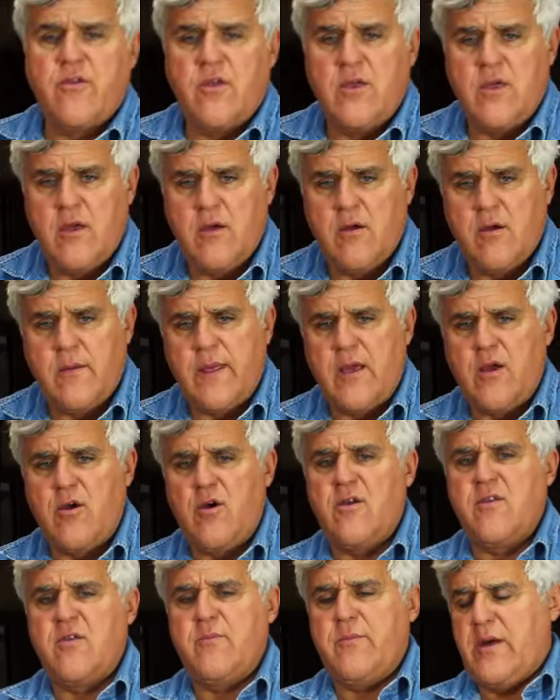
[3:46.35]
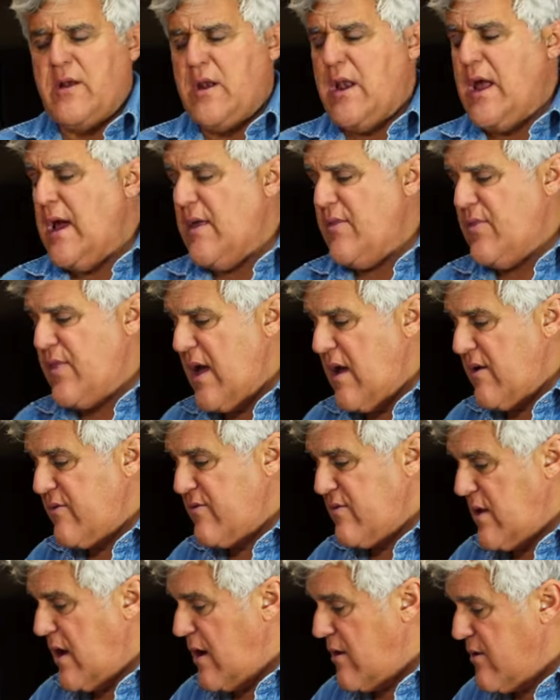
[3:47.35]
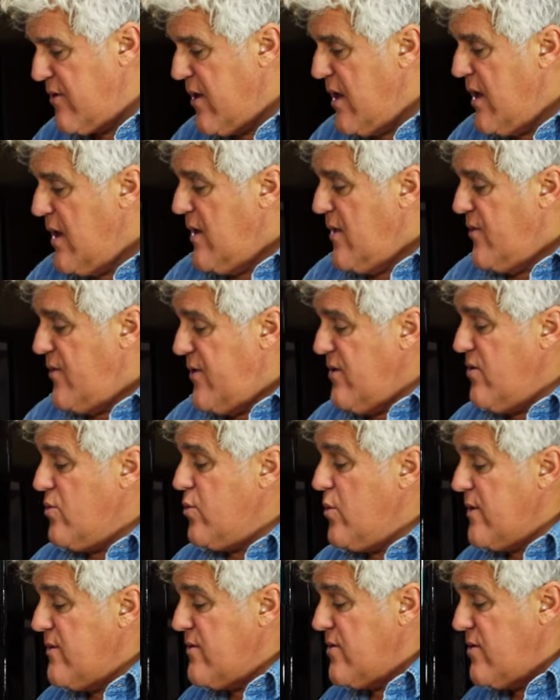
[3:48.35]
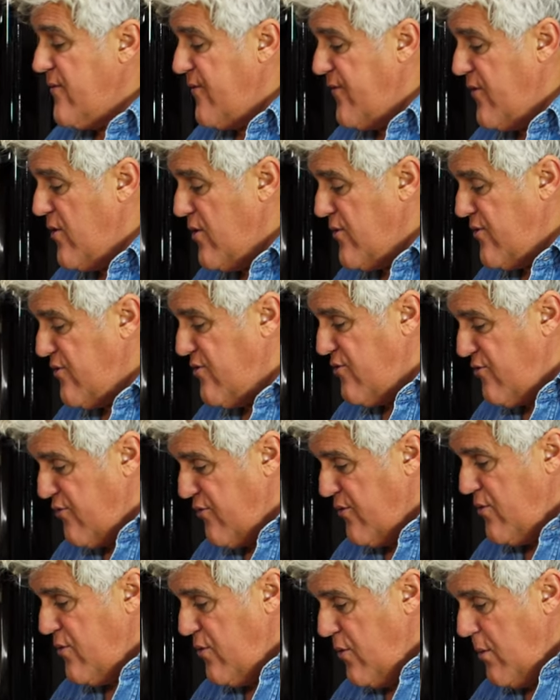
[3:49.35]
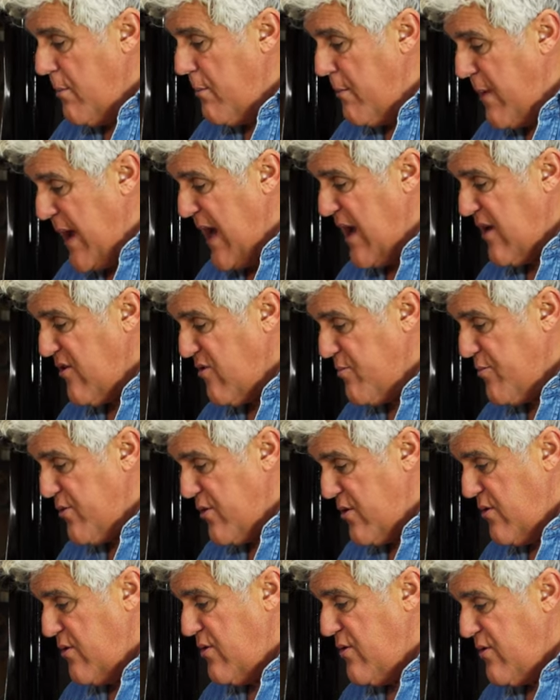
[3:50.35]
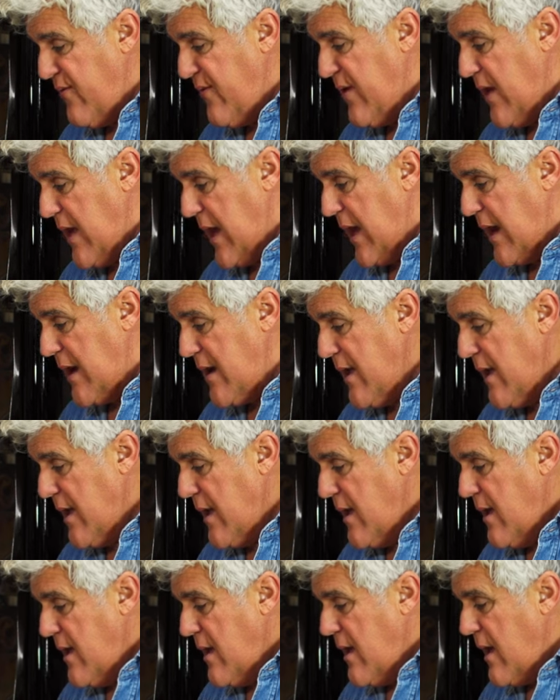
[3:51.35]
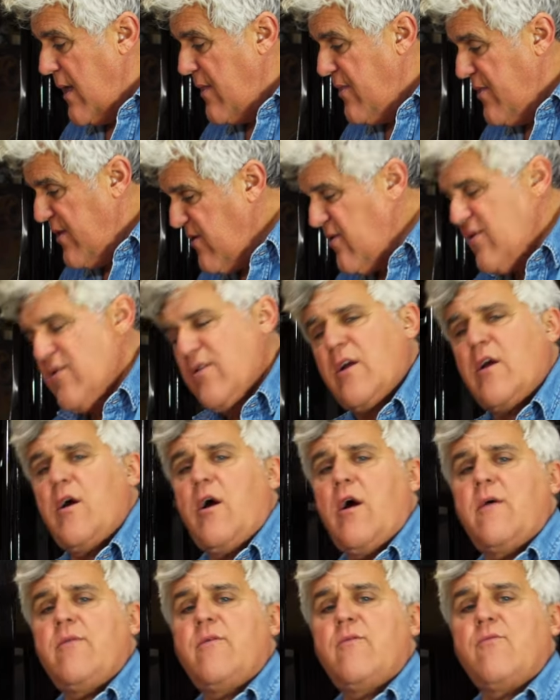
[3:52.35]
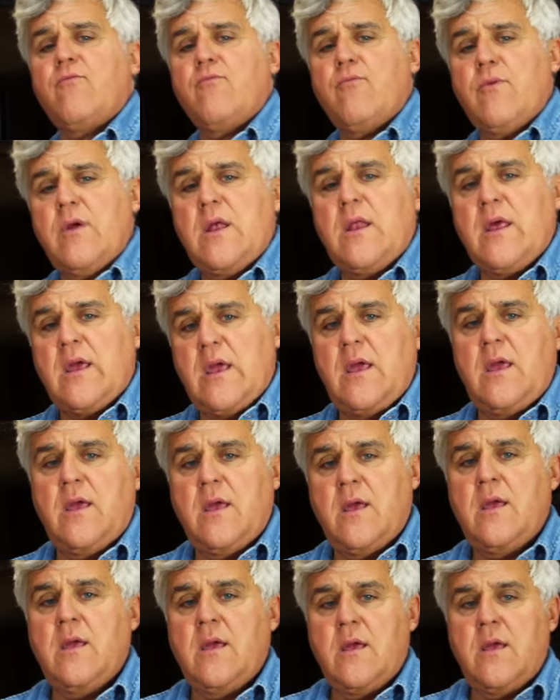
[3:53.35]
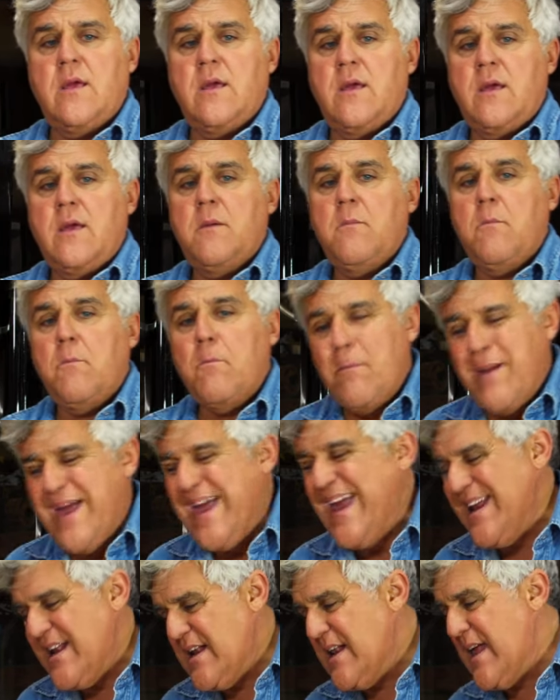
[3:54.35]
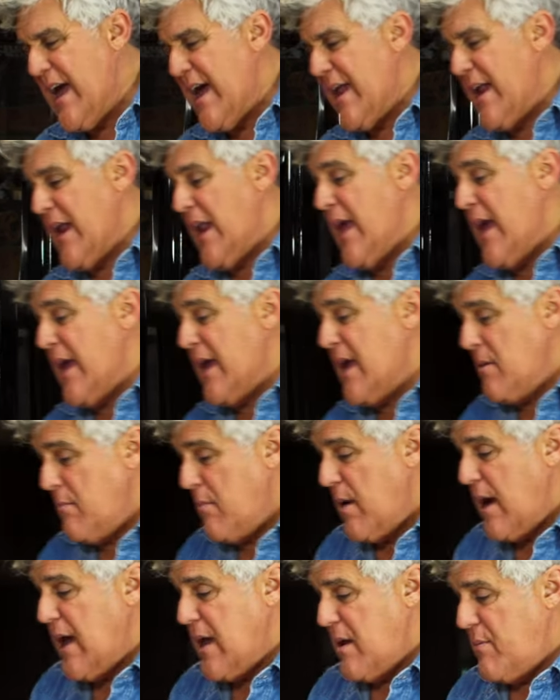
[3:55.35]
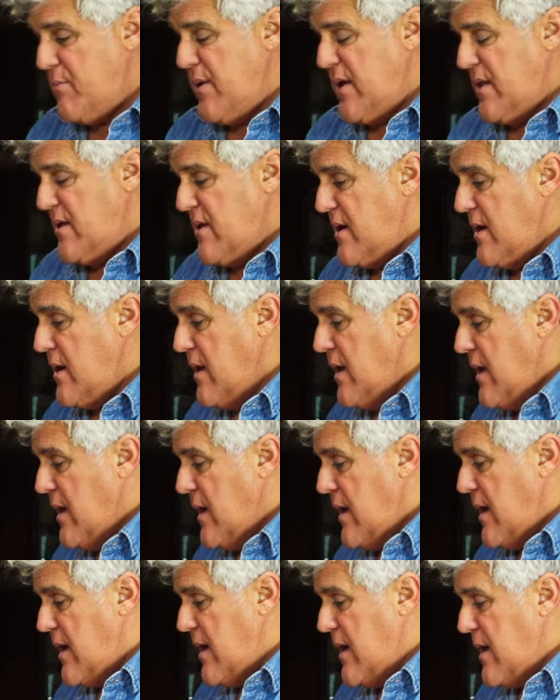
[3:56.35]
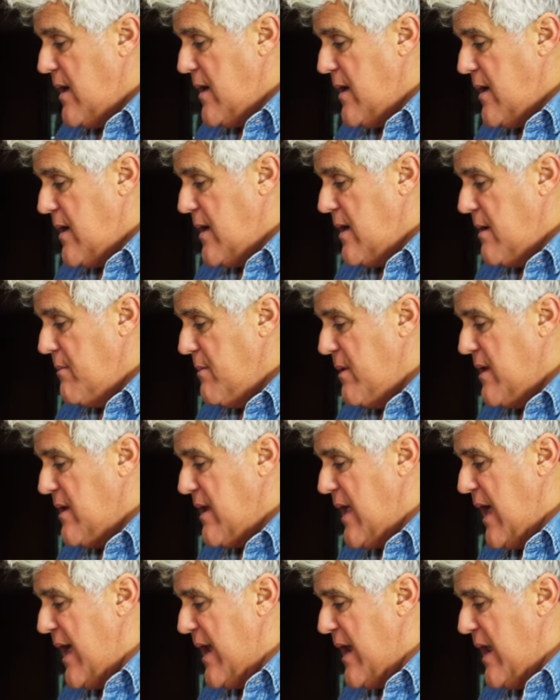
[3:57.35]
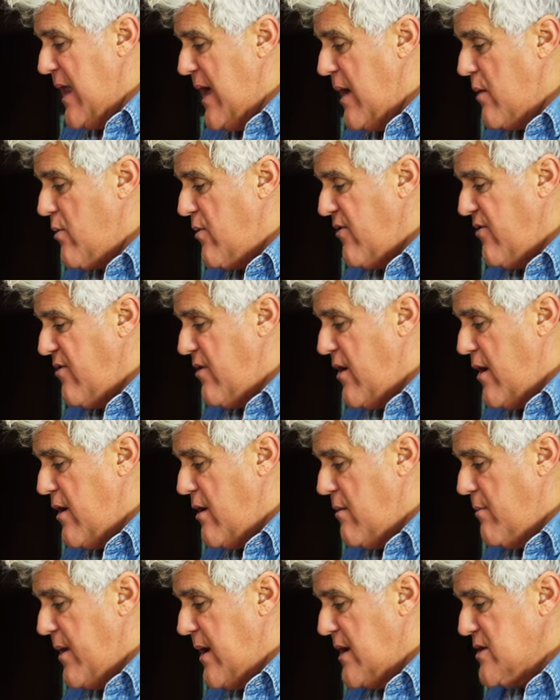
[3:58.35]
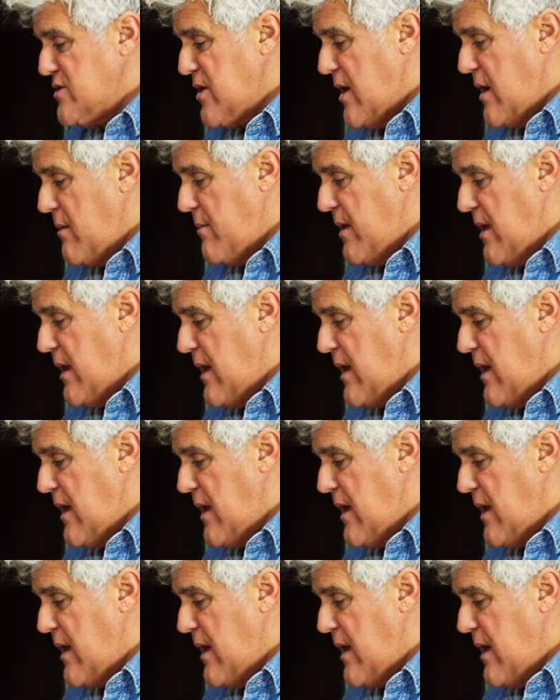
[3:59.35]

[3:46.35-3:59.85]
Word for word: a year, and they cost about $9,000. This was the first true mass-produced V8, and this is the car that really made Cadillac, in my opinion. Uh, I mean, Cadillac was started by a gentleman